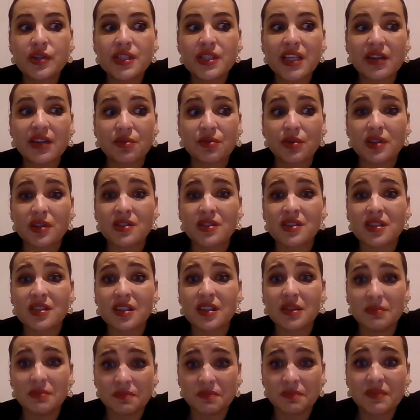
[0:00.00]
risk.
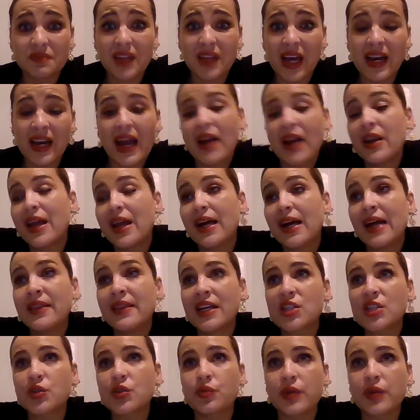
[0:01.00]
And
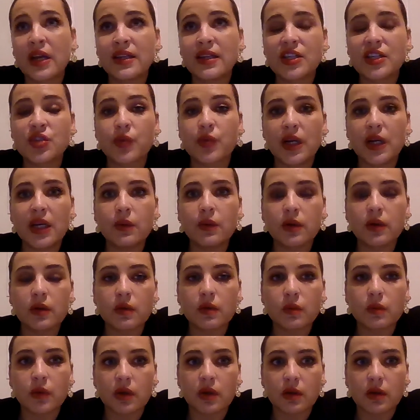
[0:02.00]
that's really what
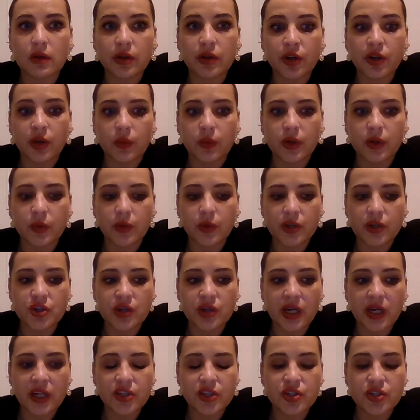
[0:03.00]
we're
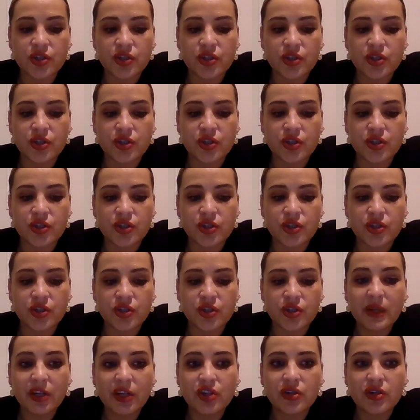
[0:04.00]
trying to do, is
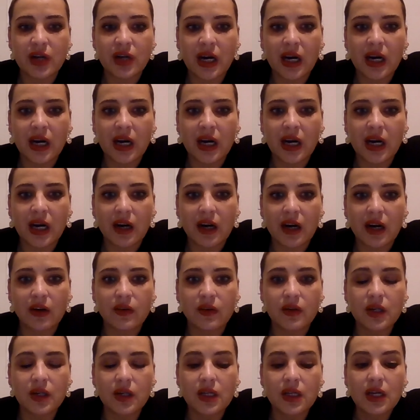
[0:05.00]
speak to our
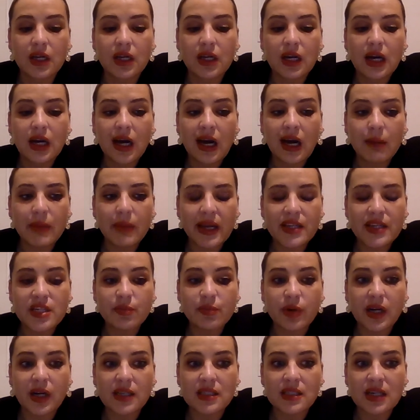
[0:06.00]
enterprise
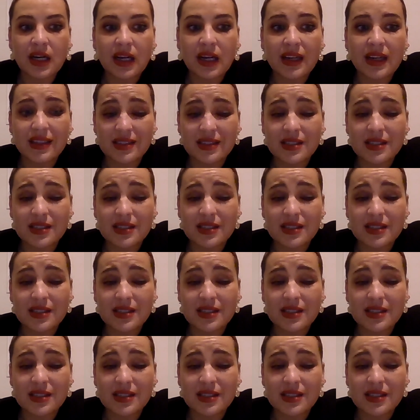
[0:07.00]
clients